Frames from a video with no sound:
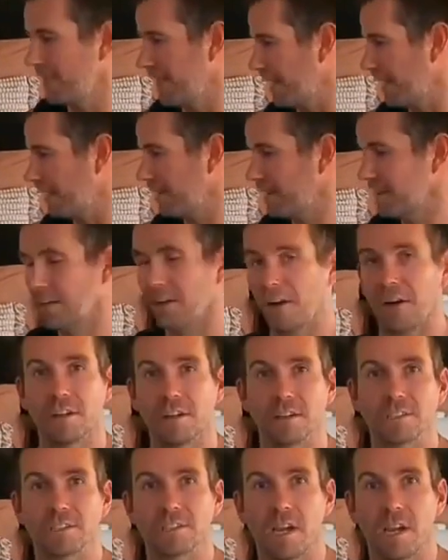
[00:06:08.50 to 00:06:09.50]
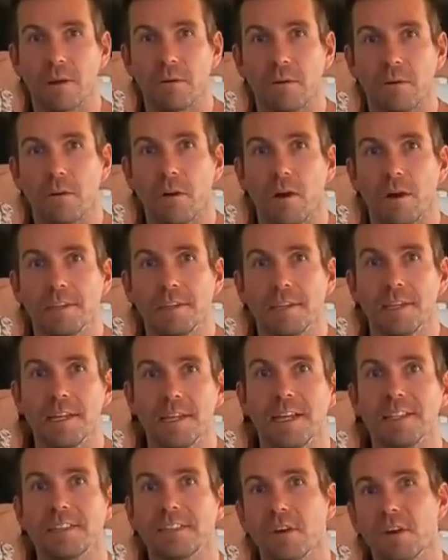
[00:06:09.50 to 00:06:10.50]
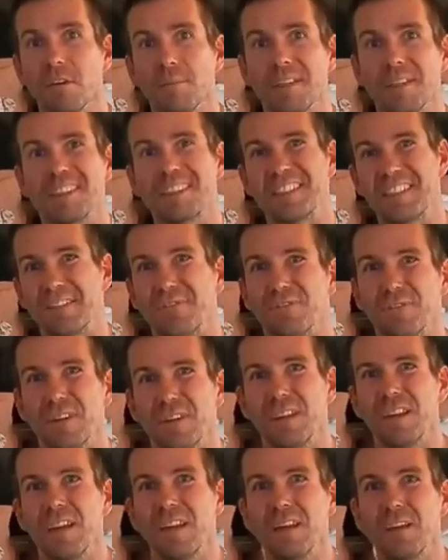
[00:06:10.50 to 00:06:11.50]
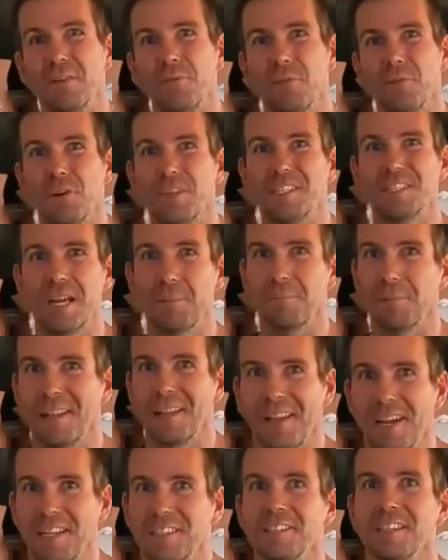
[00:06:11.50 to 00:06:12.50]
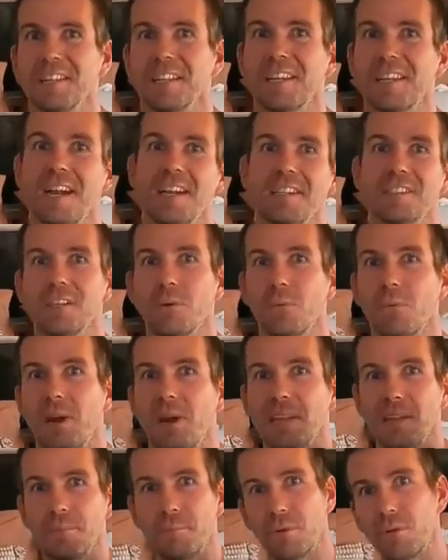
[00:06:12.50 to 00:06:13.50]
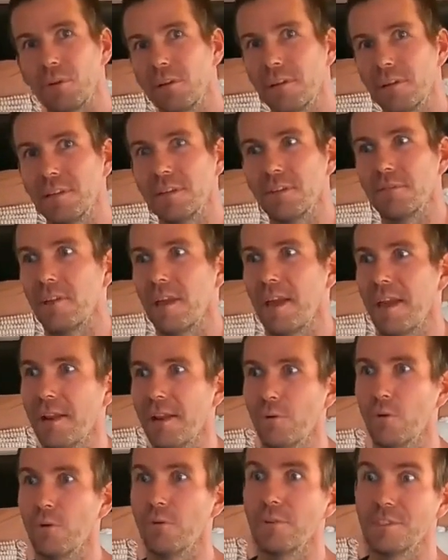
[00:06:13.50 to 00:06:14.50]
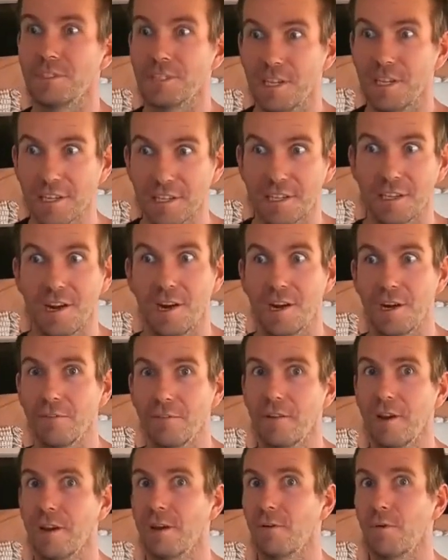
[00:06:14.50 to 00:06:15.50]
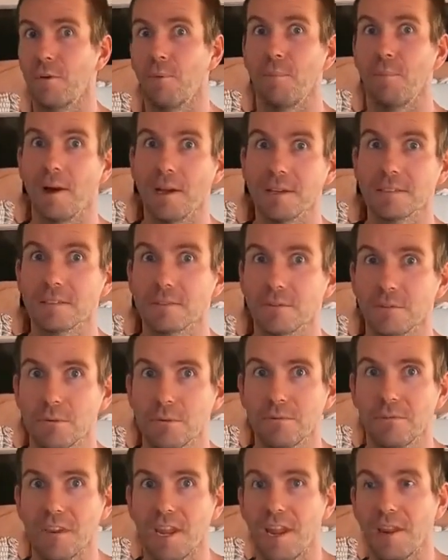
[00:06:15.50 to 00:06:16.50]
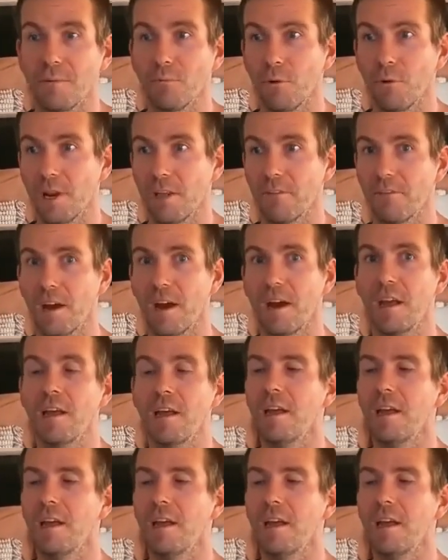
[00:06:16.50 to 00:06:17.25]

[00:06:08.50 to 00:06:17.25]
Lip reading: Now, I'm going to show you where I did it. It's going to be different for each application, okay? So where you put it in your van, or if it's in a caravan or a bus or a van, whatever.